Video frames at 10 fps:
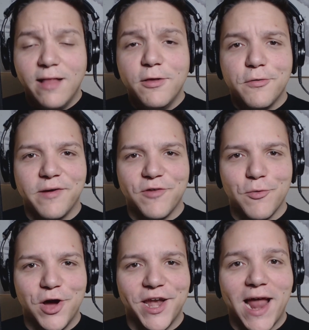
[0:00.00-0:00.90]
Hello
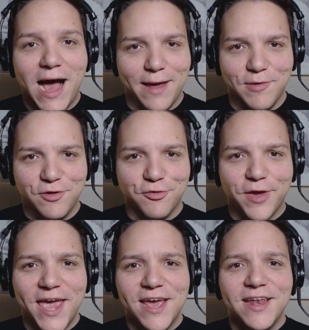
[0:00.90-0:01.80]
everyone, I'm Andrew
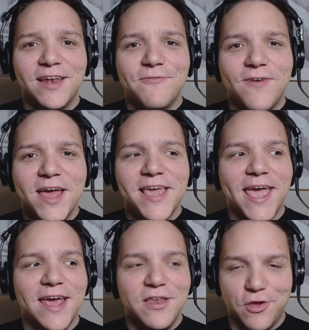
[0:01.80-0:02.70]
Can, and if I
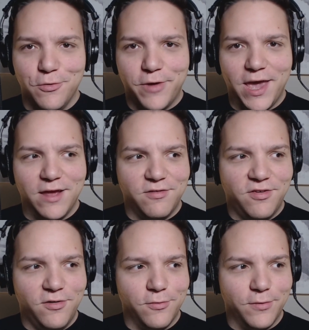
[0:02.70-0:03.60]
can, you can
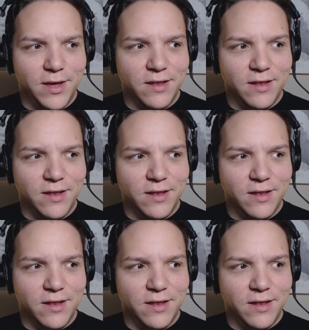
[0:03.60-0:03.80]
too.